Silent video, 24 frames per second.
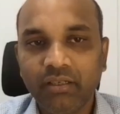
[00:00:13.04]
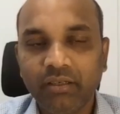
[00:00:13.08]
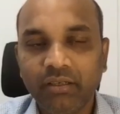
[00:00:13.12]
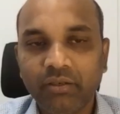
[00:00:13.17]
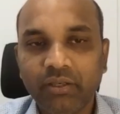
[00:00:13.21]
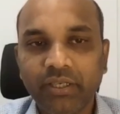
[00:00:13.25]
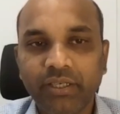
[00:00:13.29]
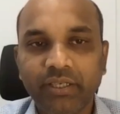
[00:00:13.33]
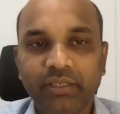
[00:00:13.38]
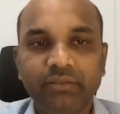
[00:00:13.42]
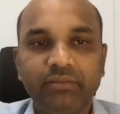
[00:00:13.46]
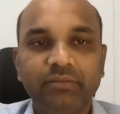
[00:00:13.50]

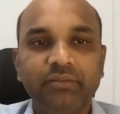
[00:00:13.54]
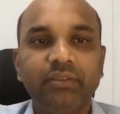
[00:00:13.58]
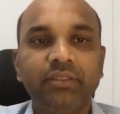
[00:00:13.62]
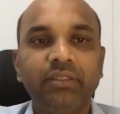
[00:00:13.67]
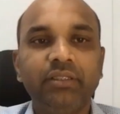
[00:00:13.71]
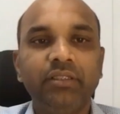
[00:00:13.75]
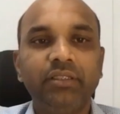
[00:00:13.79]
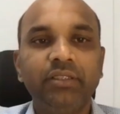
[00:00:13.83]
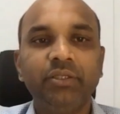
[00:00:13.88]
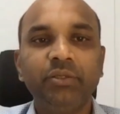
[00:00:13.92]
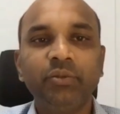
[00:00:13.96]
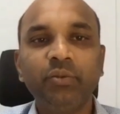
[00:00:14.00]
Okay,
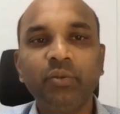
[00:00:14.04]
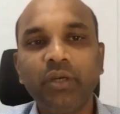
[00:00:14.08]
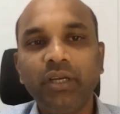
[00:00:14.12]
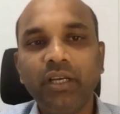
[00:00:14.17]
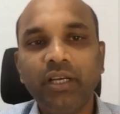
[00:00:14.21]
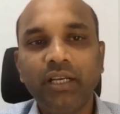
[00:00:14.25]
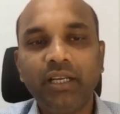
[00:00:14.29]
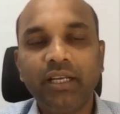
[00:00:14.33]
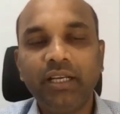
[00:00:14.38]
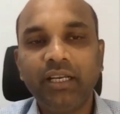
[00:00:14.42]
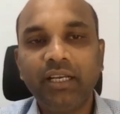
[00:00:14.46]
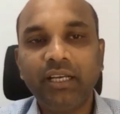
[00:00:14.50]
the dual
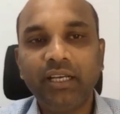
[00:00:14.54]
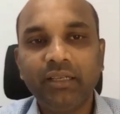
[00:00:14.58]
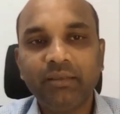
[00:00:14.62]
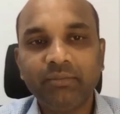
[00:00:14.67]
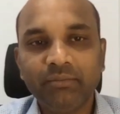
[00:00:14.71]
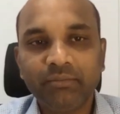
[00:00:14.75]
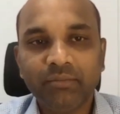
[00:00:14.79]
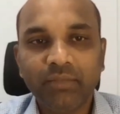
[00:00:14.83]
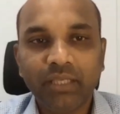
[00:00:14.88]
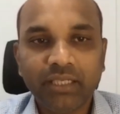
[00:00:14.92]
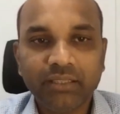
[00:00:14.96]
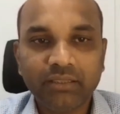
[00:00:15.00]

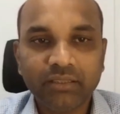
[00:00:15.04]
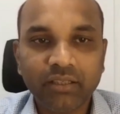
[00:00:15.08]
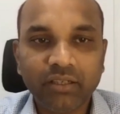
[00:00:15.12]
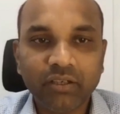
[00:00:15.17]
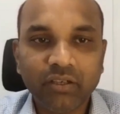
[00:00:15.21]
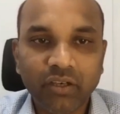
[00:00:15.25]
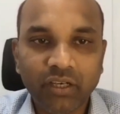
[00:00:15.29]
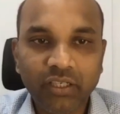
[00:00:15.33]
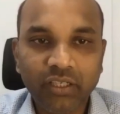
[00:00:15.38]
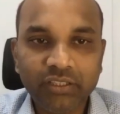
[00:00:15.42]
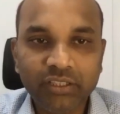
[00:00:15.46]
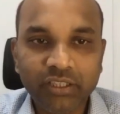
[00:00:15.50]
LLM as a
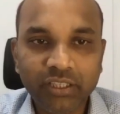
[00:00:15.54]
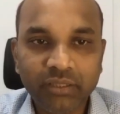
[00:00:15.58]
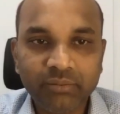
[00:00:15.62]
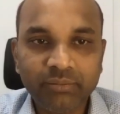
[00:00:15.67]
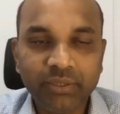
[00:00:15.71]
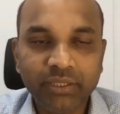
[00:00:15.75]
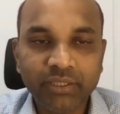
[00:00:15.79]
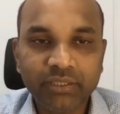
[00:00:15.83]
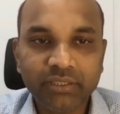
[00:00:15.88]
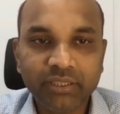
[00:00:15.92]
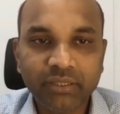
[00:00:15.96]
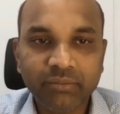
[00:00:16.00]

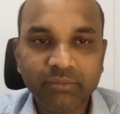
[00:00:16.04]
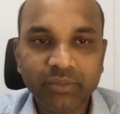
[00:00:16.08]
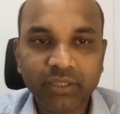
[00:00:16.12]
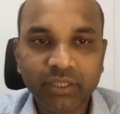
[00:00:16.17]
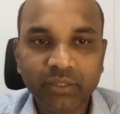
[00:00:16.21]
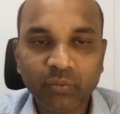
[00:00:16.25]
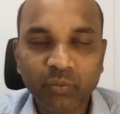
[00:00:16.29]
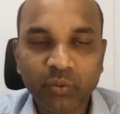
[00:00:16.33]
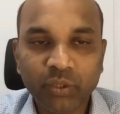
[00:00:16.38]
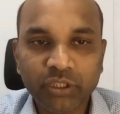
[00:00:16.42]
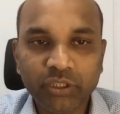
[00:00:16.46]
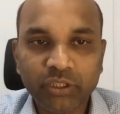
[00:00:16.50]
concept is
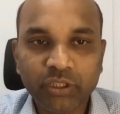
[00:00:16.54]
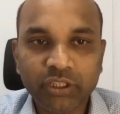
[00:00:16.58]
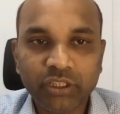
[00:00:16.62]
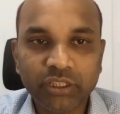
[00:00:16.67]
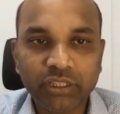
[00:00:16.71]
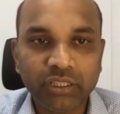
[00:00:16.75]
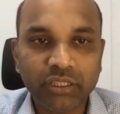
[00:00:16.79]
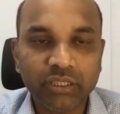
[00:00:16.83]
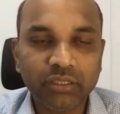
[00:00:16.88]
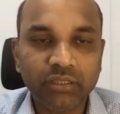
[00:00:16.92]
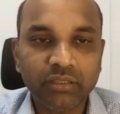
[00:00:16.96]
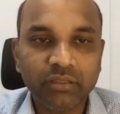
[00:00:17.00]
something which
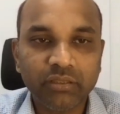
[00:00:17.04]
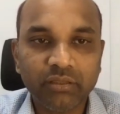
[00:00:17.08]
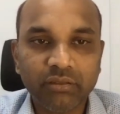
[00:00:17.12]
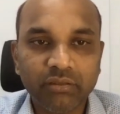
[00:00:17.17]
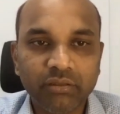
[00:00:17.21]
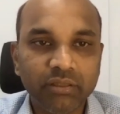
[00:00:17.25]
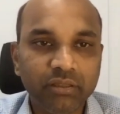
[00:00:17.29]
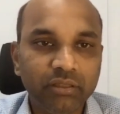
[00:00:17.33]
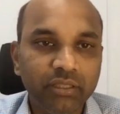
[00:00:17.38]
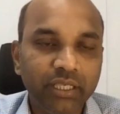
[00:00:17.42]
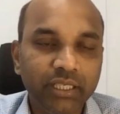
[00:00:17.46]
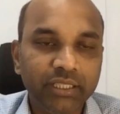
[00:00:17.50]

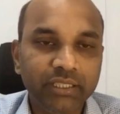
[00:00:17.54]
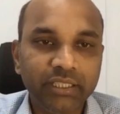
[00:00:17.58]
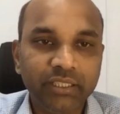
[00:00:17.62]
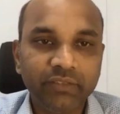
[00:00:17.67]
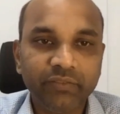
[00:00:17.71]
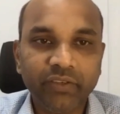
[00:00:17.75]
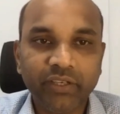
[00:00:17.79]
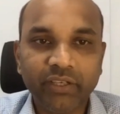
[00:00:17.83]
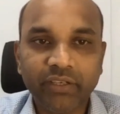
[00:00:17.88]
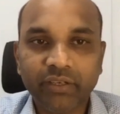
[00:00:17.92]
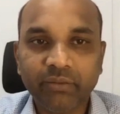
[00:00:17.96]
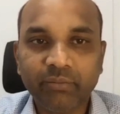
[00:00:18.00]
I
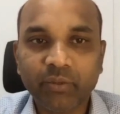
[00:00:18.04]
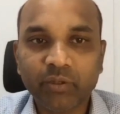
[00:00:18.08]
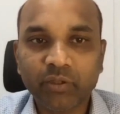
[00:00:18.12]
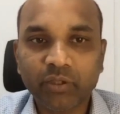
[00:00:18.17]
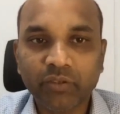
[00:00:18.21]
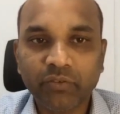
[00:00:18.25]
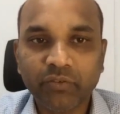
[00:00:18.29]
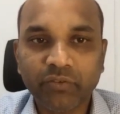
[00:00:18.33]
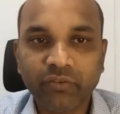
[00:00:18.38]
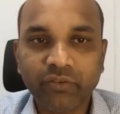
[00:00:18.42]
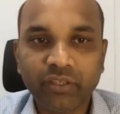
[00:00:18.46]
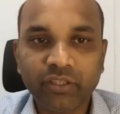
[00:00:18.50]
think we are among
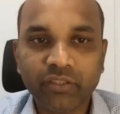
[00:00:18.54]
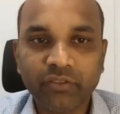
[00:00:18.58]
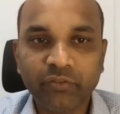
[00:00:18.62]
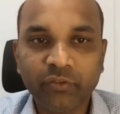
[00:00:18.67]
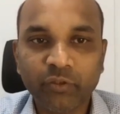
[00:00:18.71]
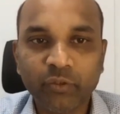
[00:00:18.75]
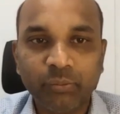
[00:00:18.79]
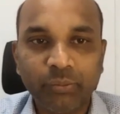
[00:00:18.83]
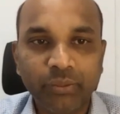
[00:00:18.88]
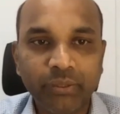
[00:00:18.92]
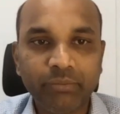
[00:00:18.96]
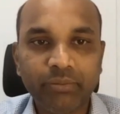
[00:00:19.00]
the first
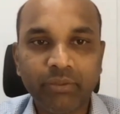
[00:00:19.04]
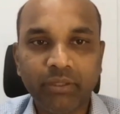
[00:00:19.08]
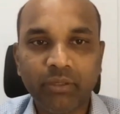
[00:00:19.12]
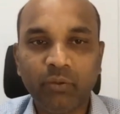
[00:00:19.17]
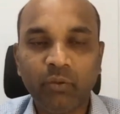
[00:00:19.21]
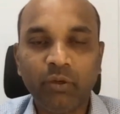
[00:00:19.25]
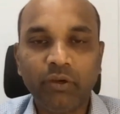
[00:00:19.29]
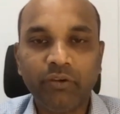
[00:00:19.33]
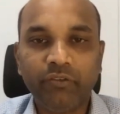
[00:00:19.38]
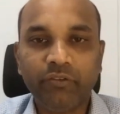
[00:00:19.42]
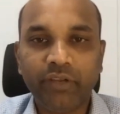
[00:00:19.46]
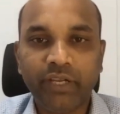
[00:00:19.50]
few people
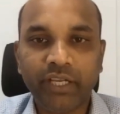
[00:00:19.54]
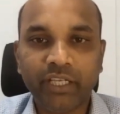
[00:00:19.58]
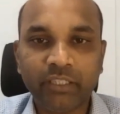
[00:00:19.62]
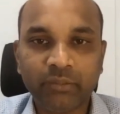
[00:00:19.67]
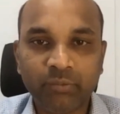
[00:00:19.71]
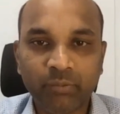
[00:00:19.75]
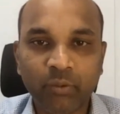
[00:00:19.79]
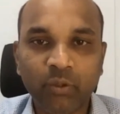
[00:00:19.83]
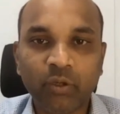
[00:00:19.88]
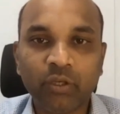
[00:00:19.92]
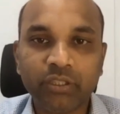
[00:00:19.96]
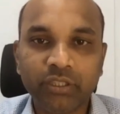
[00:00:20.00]
who have
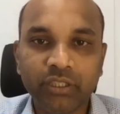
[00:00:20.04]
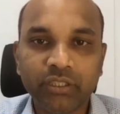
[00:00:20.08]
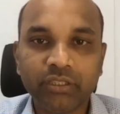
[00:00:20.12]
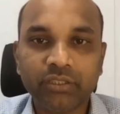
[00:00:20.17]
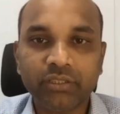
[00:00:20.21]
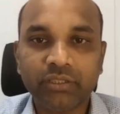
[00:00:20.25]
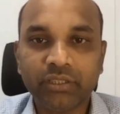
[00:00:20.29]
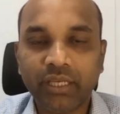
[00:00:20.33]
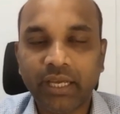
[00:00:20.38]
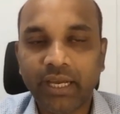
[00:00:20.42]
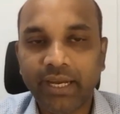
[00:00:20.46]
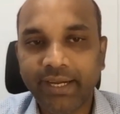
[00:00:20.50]
explored
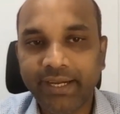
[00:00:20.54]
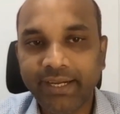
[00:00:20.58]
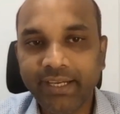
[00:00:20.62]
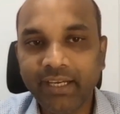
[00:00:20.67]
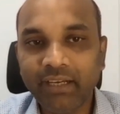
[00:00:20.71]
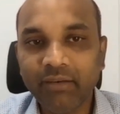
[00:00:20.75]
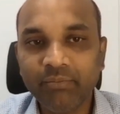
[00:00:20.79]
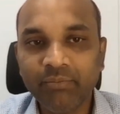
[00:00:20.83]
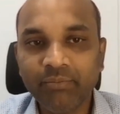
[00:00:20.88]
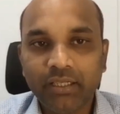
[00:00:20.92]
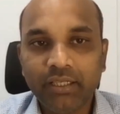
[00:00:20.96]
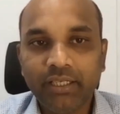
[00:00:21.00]
this
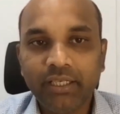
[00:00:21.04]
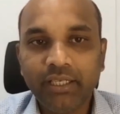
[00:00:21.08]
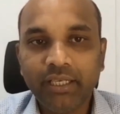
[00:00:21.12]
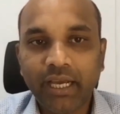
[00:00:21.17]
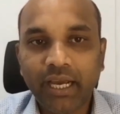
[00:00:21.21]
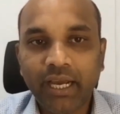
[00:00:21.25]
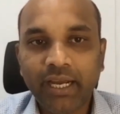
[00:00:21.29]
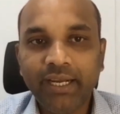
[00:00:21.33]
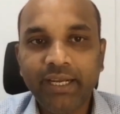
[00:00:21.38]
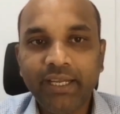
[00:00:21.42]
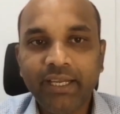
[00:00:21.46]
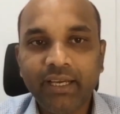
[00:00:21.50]
idea. The
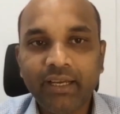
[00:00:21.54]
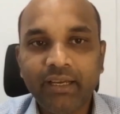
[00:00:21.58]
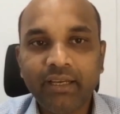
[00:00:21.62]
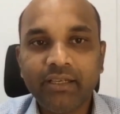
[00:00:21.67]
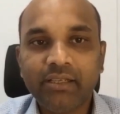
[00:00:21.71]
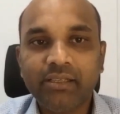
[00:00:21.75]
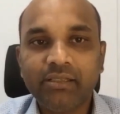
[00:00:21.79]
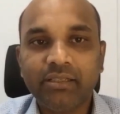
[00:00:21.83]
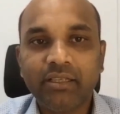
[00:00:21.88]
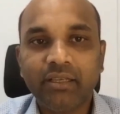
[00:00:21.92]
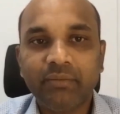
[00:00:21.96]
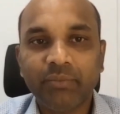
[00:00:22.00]
idea
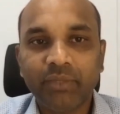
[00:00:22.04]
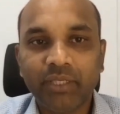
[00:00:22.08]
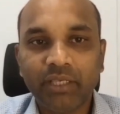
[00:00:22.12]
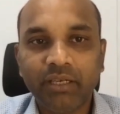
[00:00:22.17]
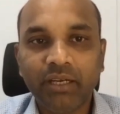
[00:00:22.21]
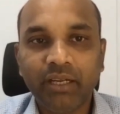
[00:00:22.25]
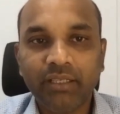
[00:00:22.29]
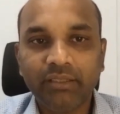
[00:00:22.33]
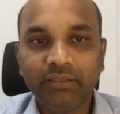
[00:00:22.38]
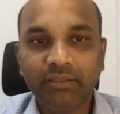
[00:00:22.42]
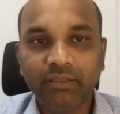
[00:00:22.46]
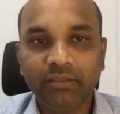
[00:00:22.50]
is something
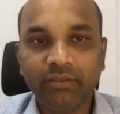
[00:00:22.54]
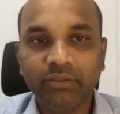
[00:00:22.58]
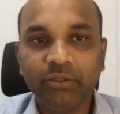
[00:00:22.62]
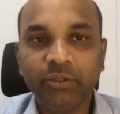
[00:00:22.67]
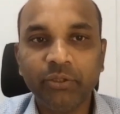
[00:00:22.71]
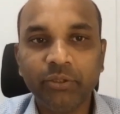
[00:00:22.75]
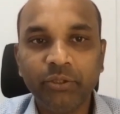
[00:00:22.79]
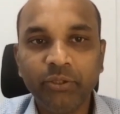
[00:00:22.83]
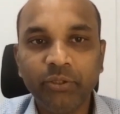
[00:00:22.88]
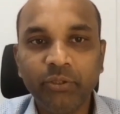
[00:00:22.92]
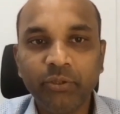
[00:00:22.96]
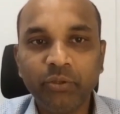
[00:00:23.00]
like this:
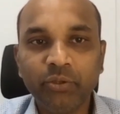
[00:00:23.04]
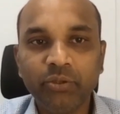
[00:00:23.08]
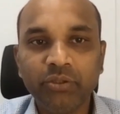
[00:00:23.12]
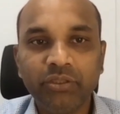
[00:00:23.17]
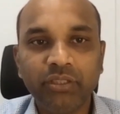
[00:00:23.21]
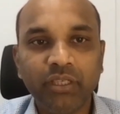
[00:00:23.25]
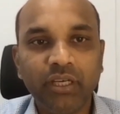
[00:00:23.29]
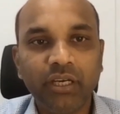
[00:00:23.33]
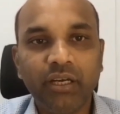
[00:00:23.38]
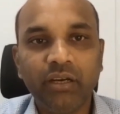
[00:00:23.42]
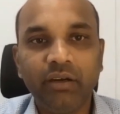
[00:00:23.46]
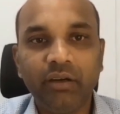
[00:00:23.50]
you
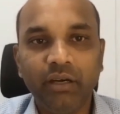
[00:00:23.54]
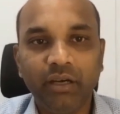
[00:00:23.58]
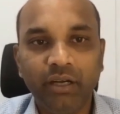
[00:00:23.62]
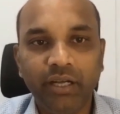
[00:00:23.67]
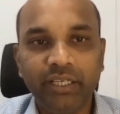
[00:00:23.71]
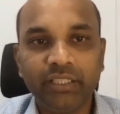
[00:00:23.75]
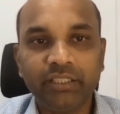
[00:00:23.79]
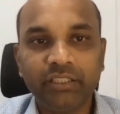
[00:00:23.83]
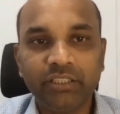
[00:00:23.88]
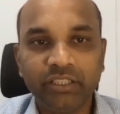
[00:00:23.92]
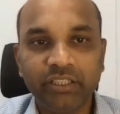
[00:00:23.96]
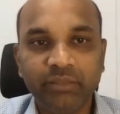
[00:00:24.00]
use a
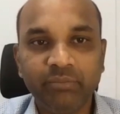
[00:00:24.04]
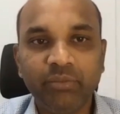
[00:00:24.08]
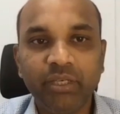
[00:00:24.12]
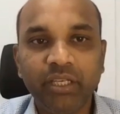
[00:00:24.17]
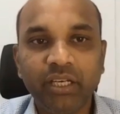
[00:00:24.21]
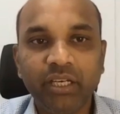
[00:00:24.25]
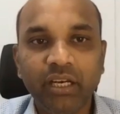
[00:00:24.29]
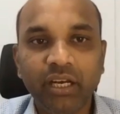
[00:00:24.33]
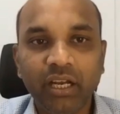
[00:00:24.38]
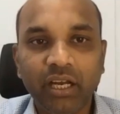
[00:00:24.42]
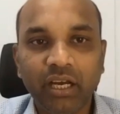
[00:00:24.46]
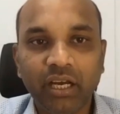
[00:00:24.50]

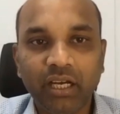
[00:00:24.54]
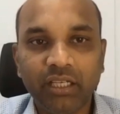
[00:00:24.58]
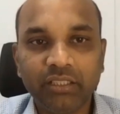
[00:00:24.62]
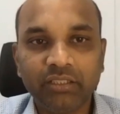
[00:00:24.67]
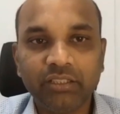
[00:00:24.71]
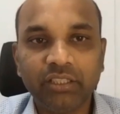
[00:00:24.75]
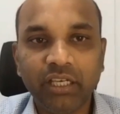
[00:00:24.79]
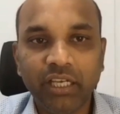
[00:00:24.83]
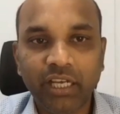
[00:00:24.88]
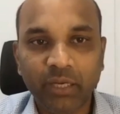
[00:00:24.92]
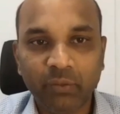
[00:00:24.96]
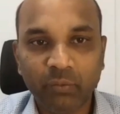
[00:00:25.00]
extremely
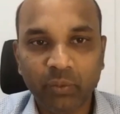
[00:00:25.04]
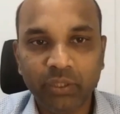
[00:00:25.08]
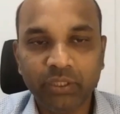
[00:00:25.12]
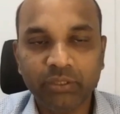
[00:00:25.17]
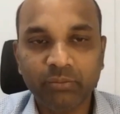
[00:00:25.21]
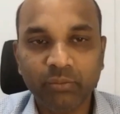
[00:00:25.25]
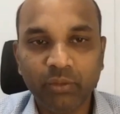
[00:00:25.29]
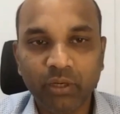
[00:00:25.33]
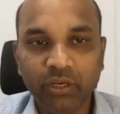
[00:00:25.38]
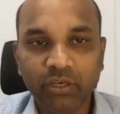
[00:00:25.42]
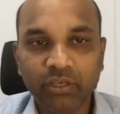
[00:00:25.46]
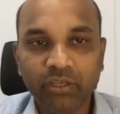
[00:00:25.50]
large language
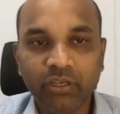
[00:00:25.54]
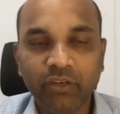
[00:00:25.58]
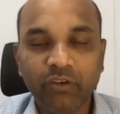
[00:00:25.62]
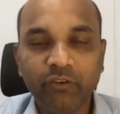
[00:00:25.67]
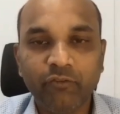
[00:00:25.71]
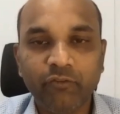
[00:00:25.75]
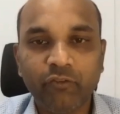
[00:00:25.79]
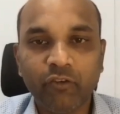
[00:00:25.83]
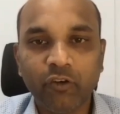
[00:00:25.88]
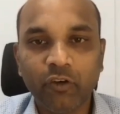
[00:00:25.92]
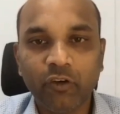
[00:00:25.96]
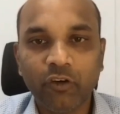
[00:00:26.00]
model
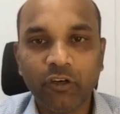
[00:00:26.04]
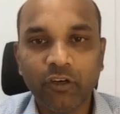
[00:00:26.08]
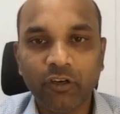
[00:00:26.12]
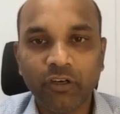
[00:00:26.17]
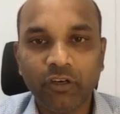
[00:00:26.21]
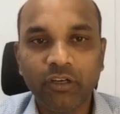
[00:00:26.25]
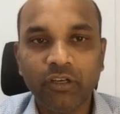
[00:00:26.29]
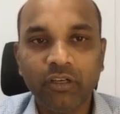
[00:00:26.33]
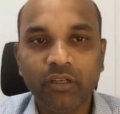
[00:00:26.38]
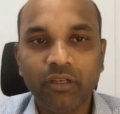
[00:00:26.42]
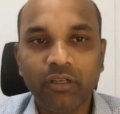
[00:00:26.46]
for